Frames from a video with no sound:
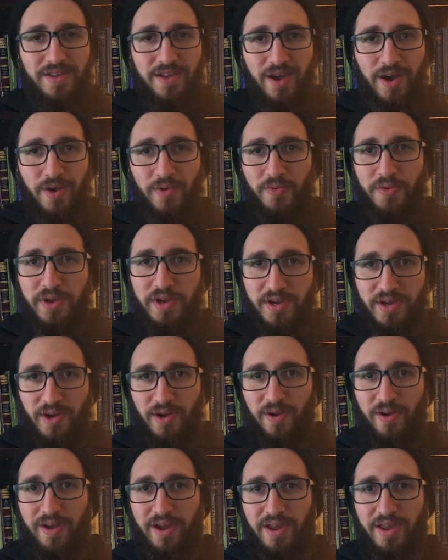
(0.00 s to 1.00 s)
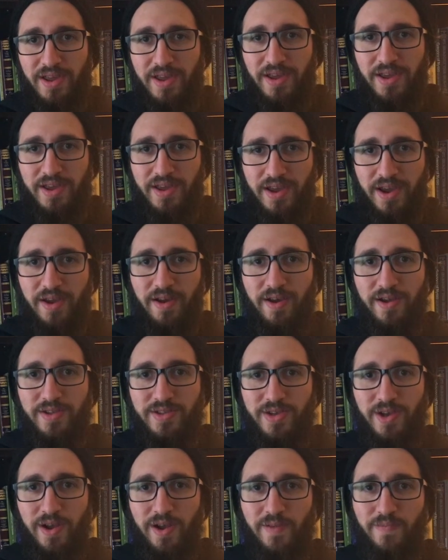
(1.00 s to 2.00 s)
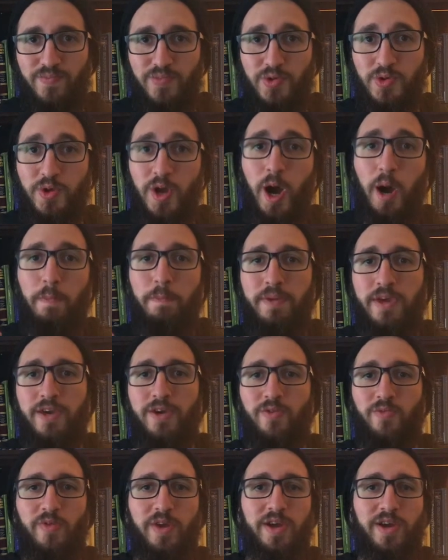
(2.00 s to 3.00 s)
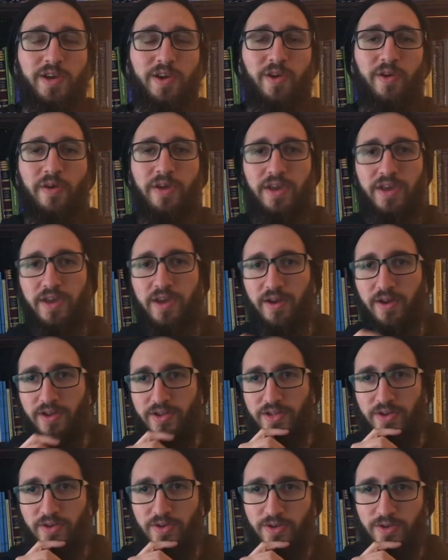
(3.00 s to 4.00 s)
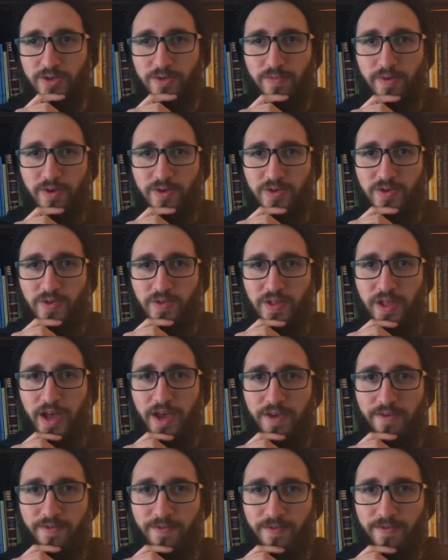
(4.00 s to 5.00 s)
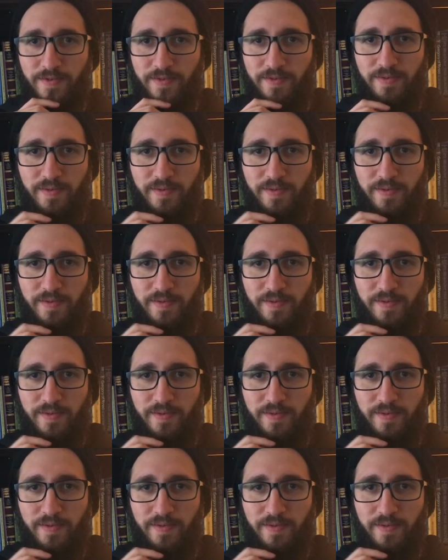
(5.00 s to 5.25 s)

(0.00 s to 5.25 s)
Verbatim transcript: a reoccurring character. Do not be a reoccurring character in your spiritual life.